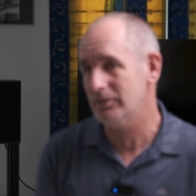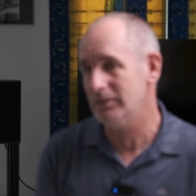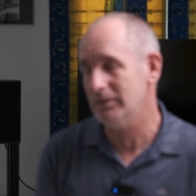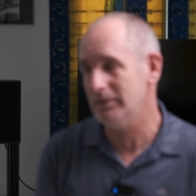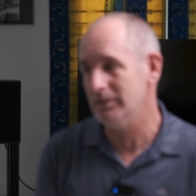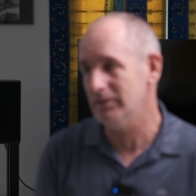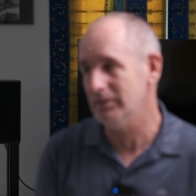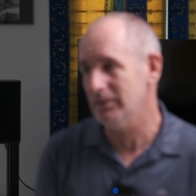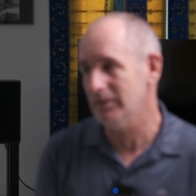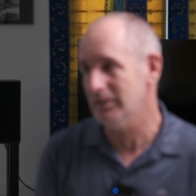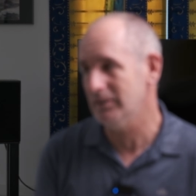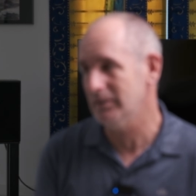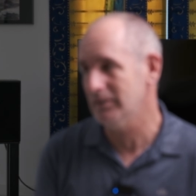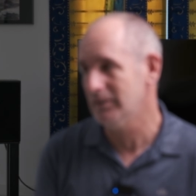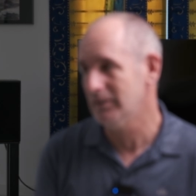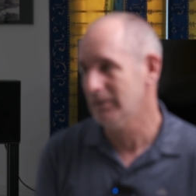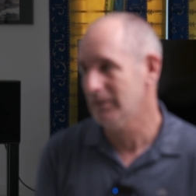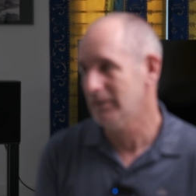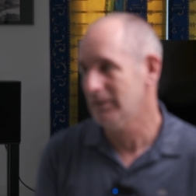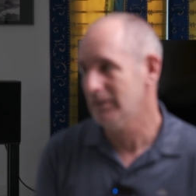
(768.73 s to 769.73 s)
And mm, uh, that's
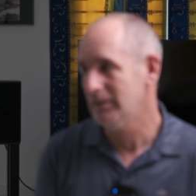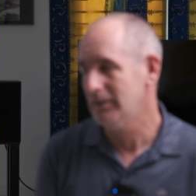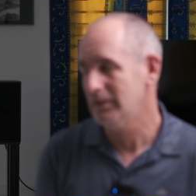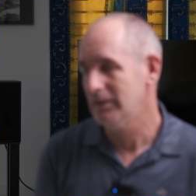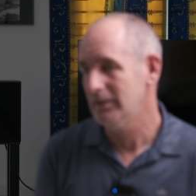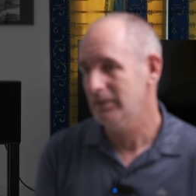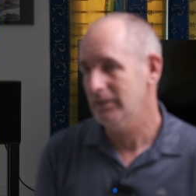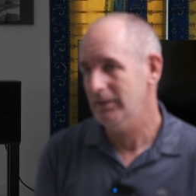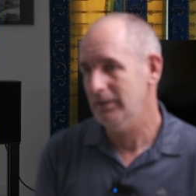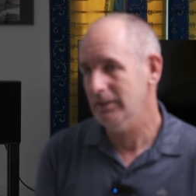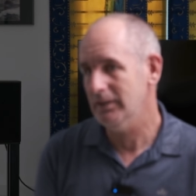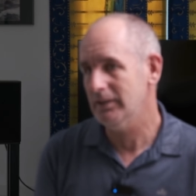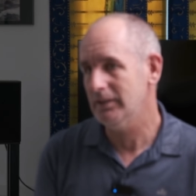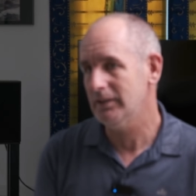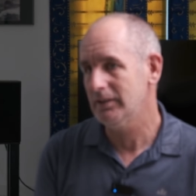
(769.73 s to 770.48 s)
great. Yeah.